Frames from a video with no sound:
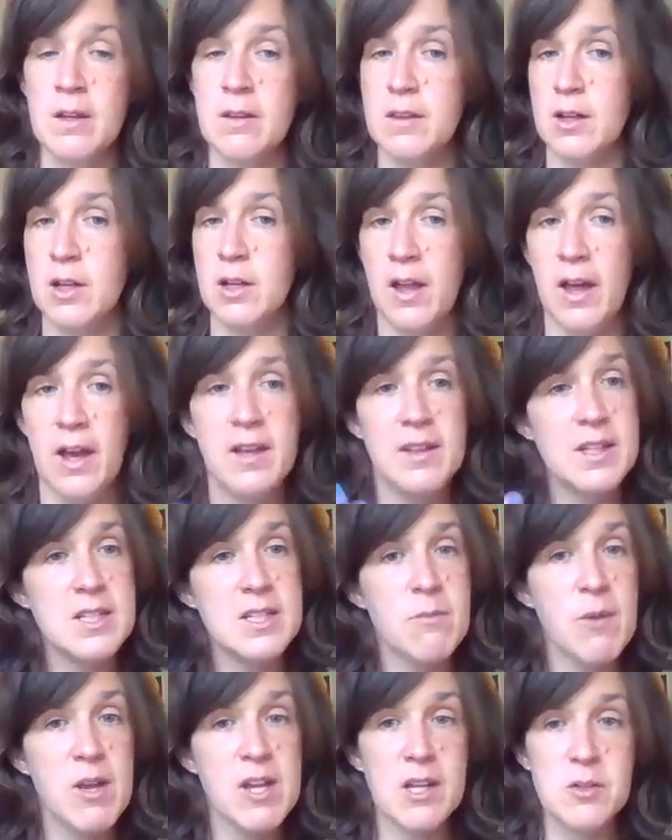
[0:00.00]
The client
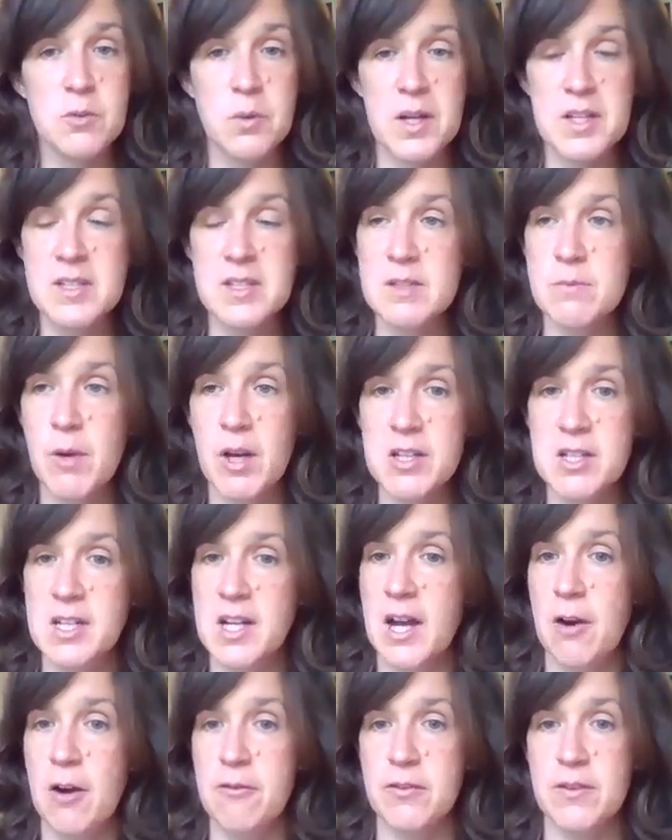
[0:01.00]
that's making twice as much
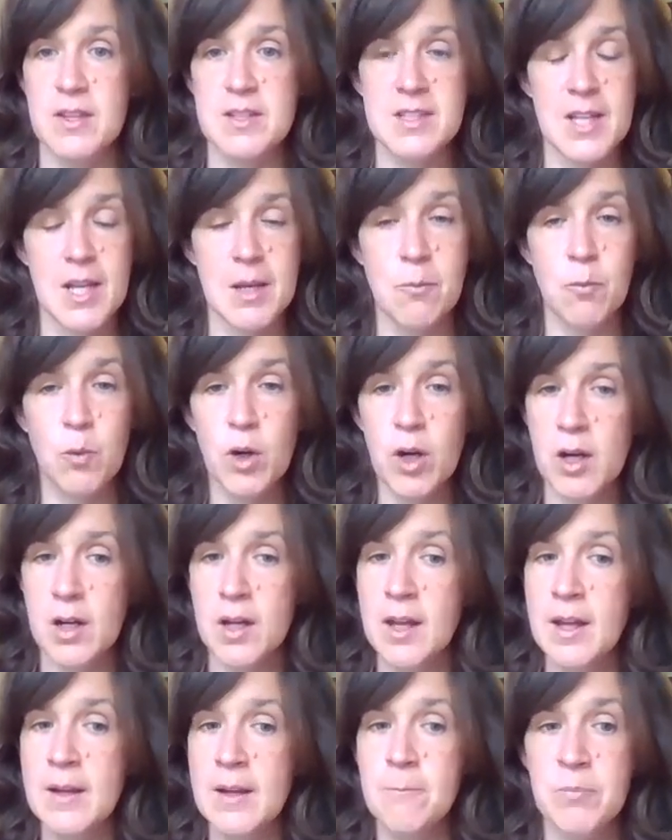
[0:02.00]
now for the same
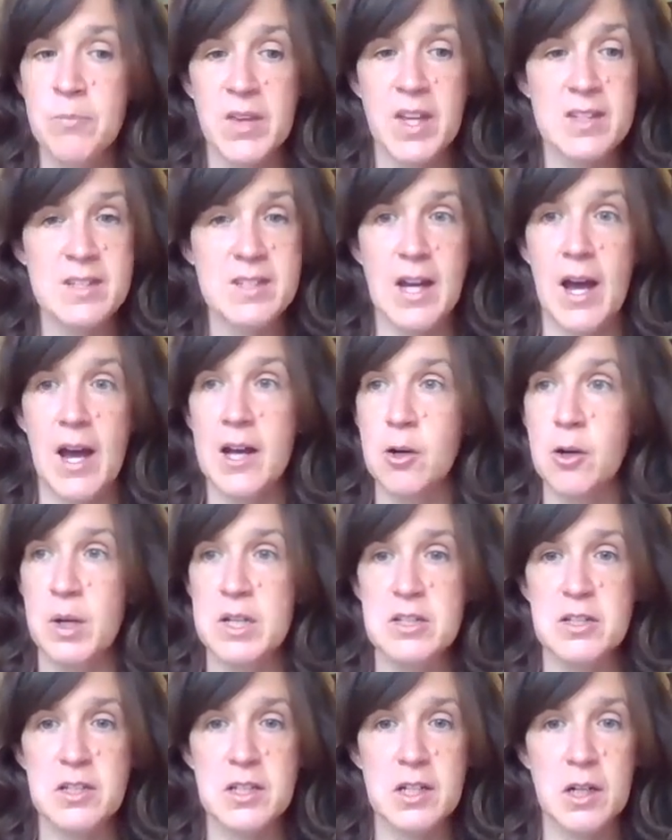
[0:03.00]
work is not
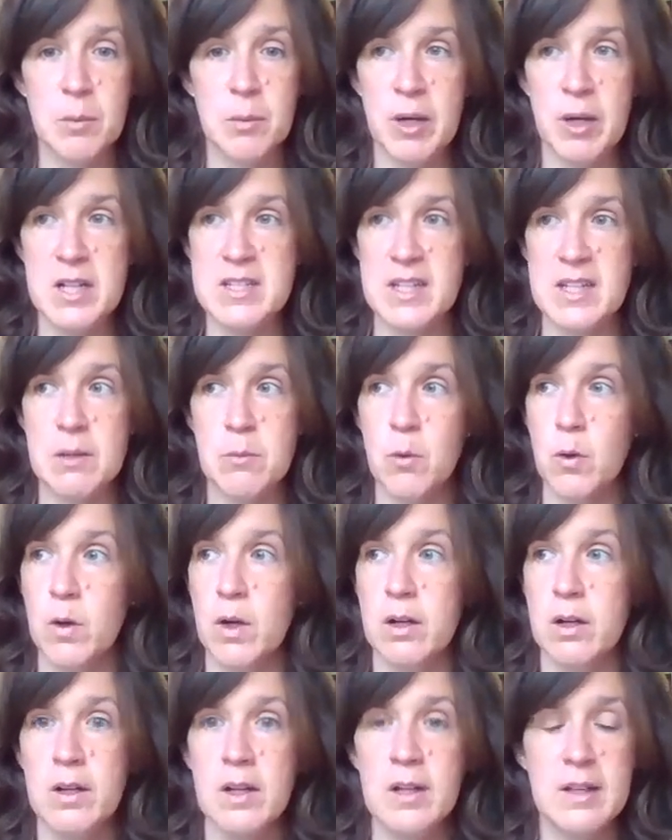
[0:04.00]
questioning her price
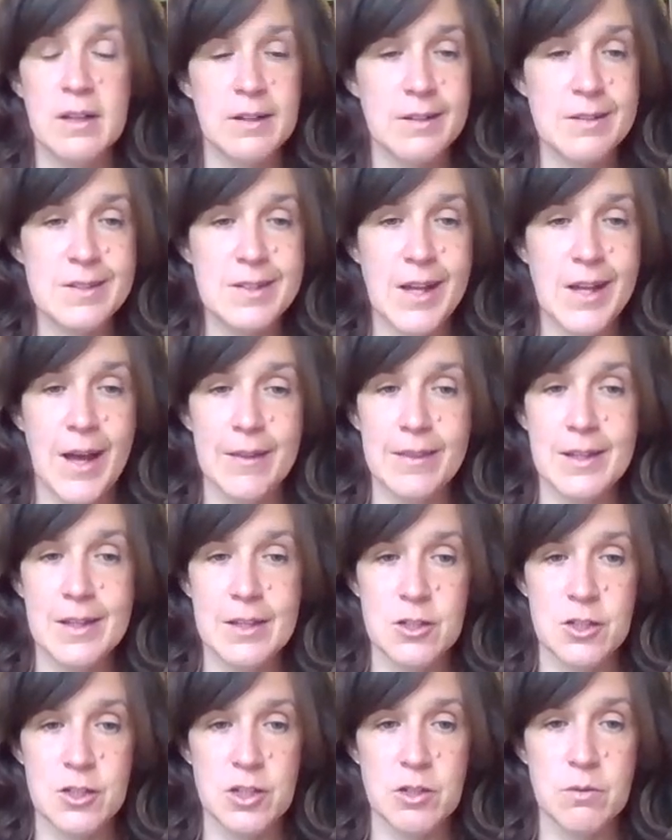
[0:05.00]
anymore. That is not the
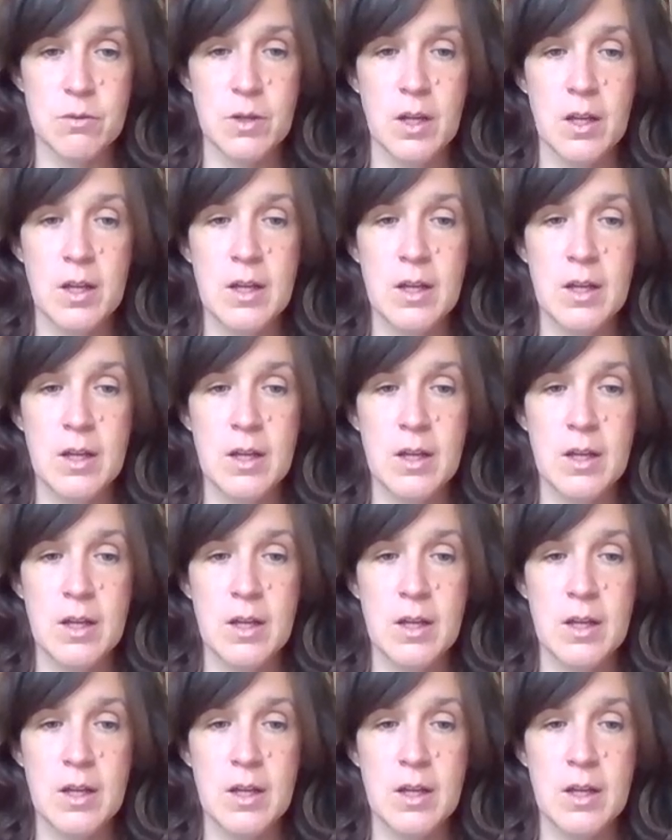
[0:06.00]
issue.